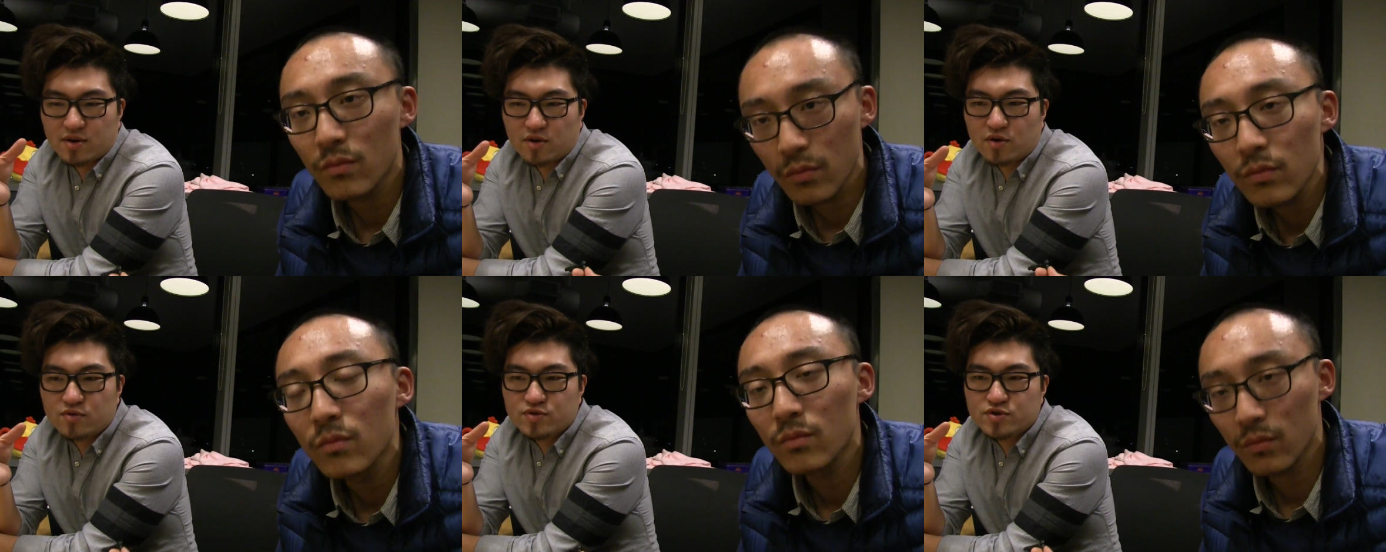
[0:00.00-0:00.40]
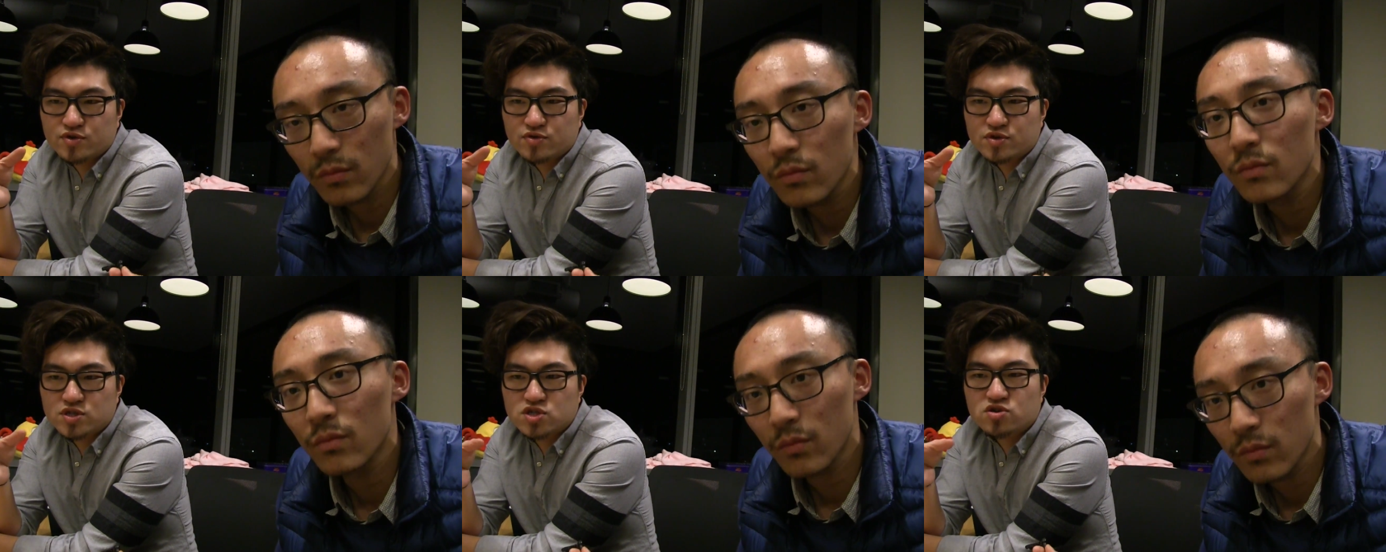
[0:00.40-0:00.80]
Speaker 1: and
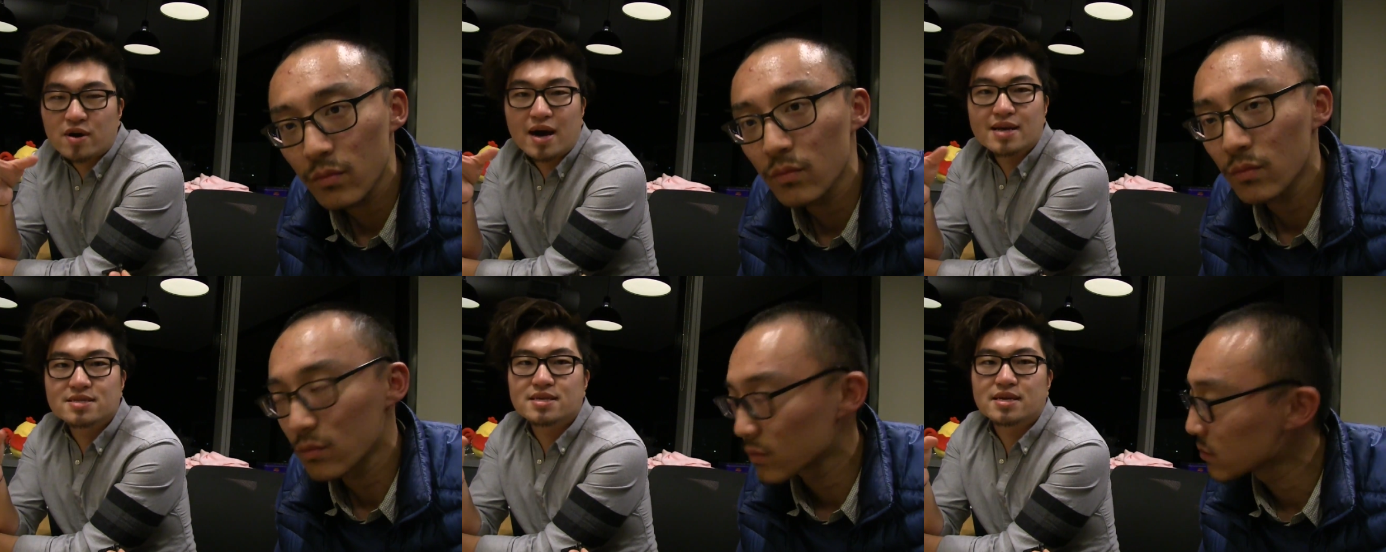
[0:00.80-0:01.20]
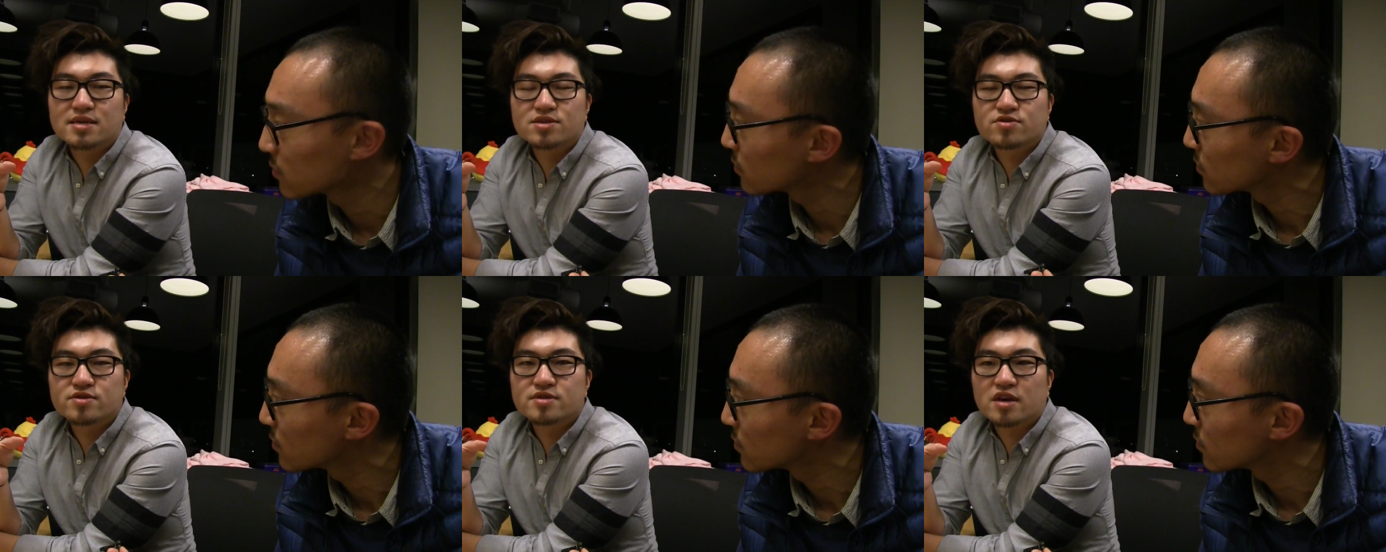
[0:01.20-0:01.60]
also try
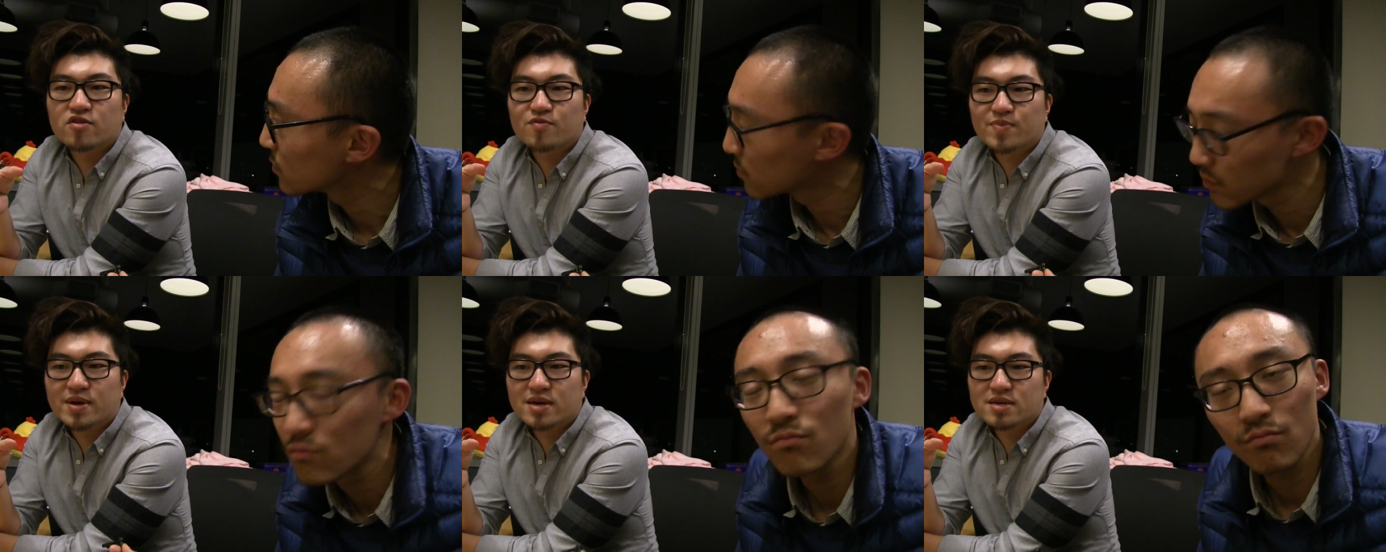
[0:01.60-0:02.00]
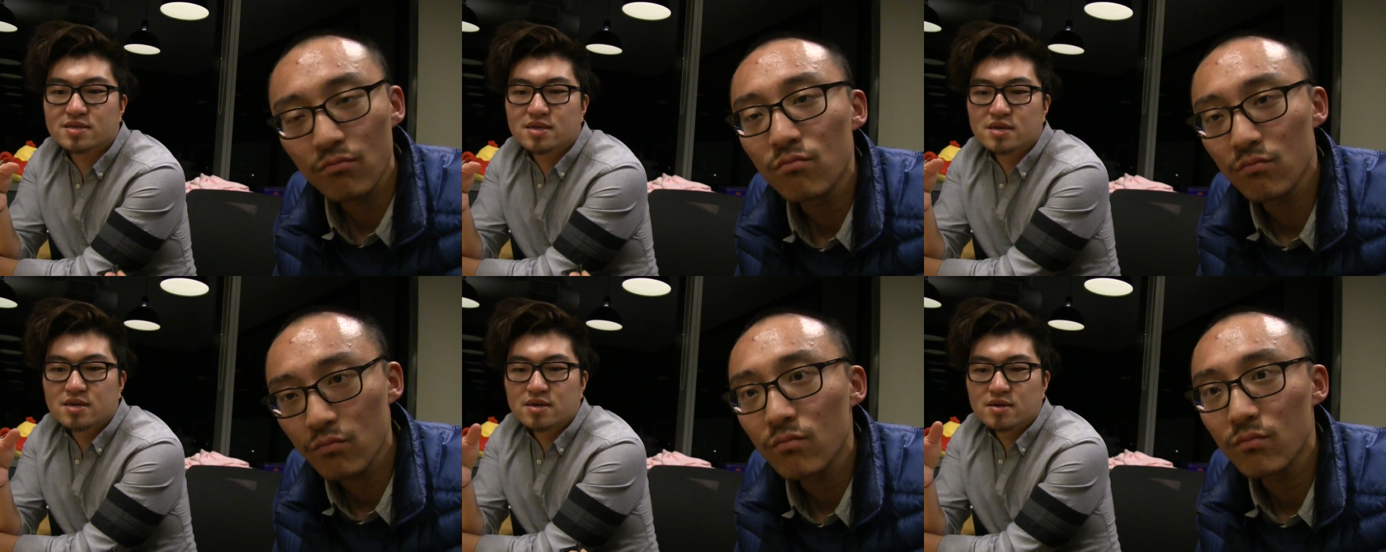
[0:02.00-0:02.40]
things yourself, because
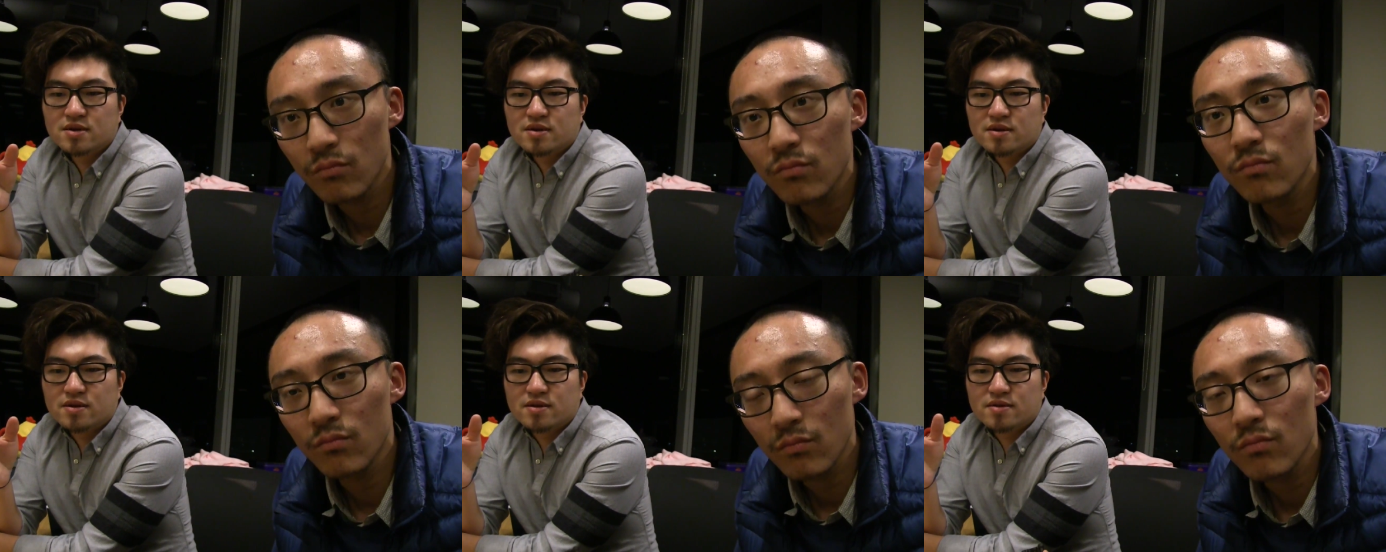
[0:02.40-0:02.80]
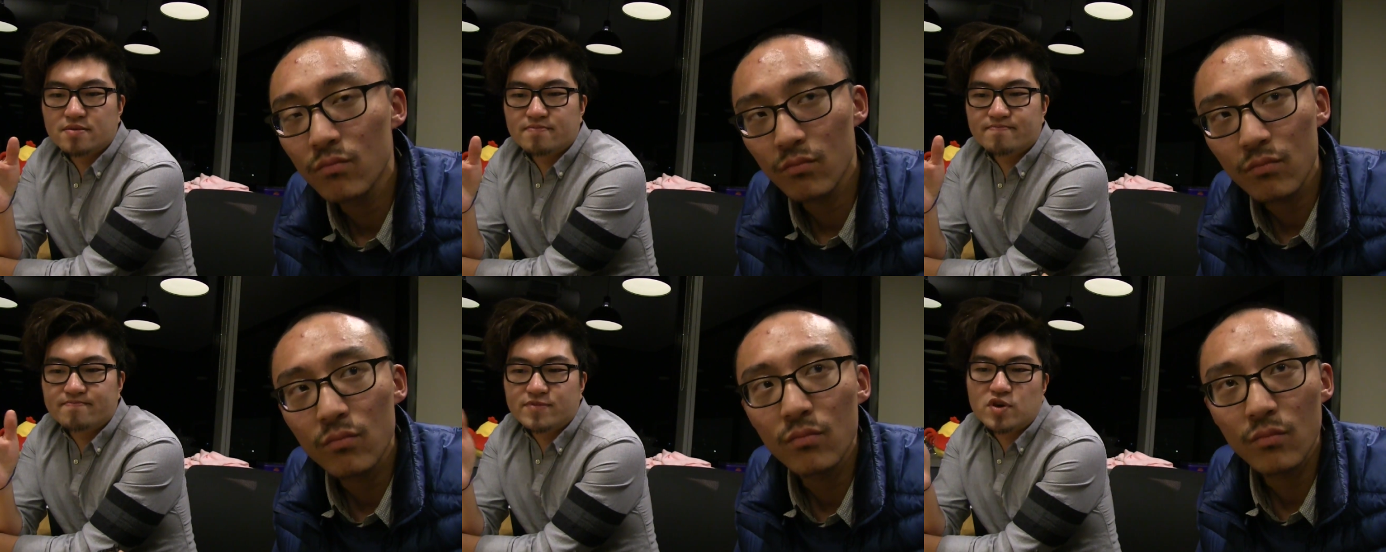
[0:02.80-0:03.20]

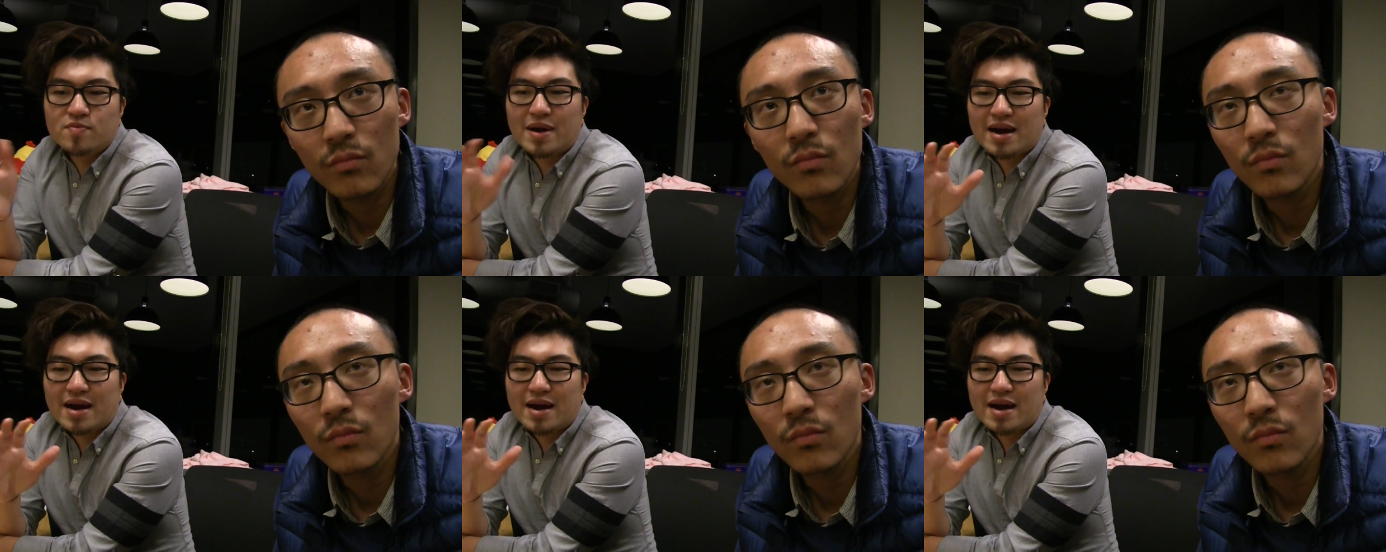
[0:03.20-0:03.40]
no